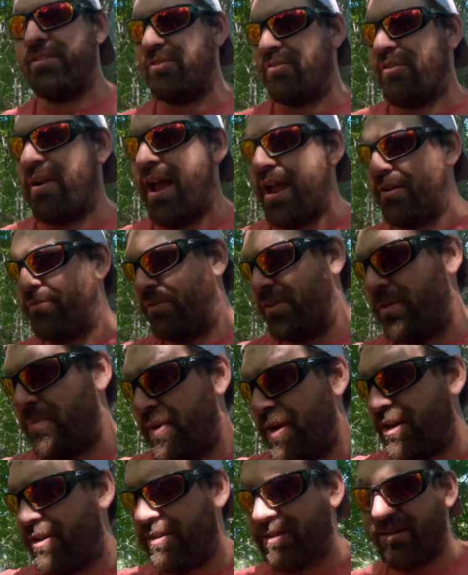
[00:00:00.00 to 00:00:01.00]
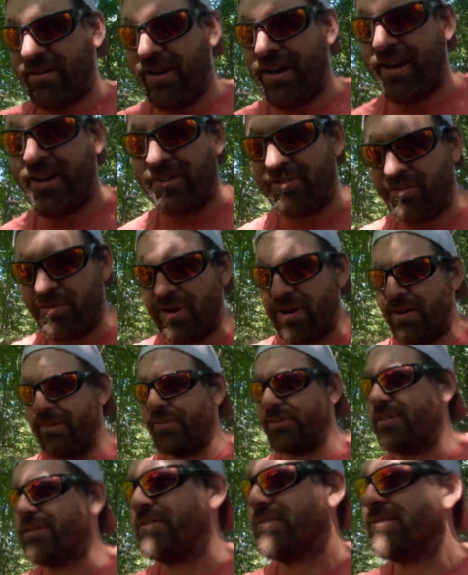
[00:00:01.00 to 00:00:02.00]
you're riding with a beer in your hand or
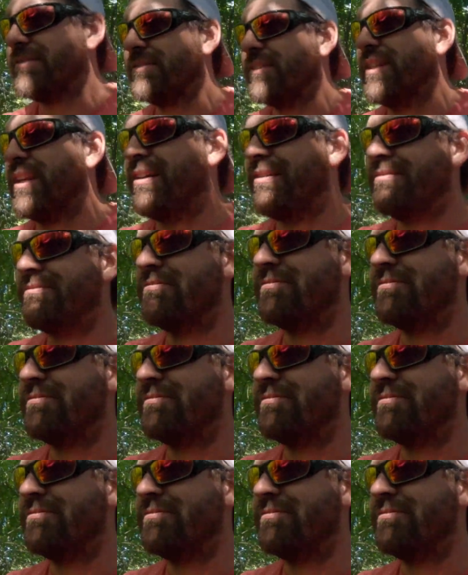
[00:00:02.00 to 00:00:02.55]
whatever, you know,